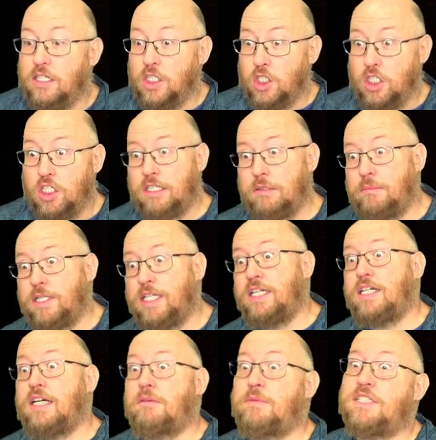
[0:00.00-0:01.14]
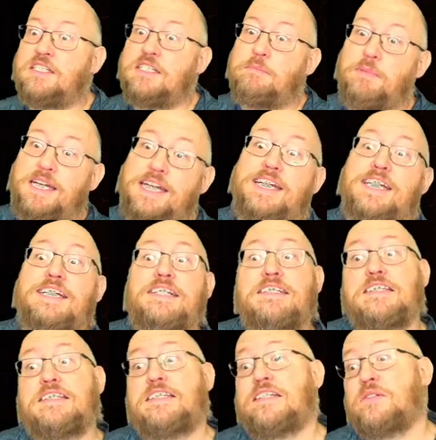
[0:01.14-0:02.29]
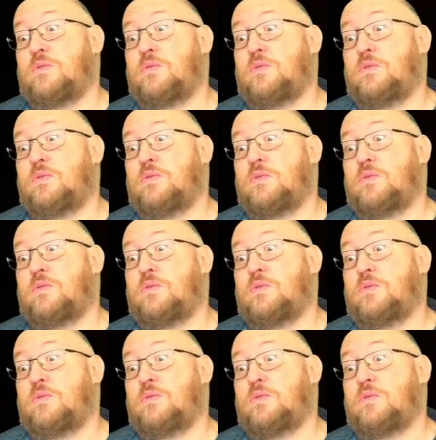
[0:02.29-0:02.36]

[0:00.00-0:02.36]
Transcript: Look at me, I'm in space!